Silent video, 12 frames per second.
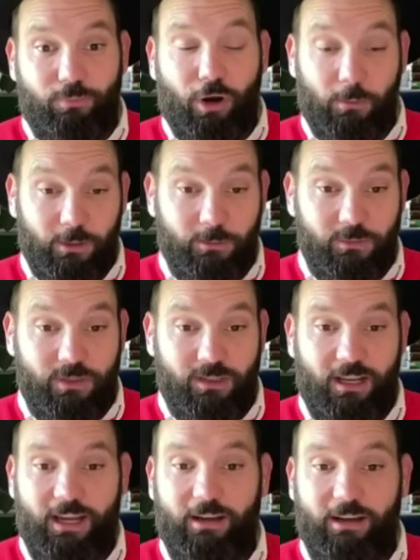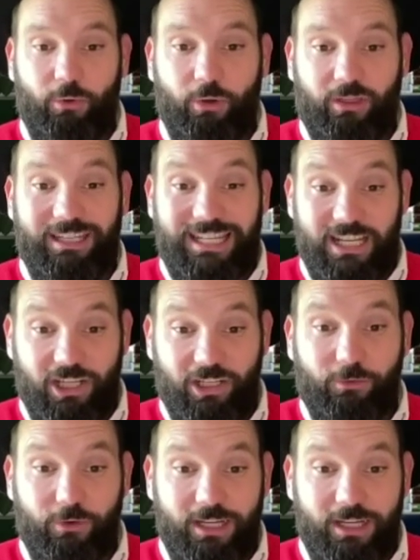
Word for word: problems uh, with the teaching of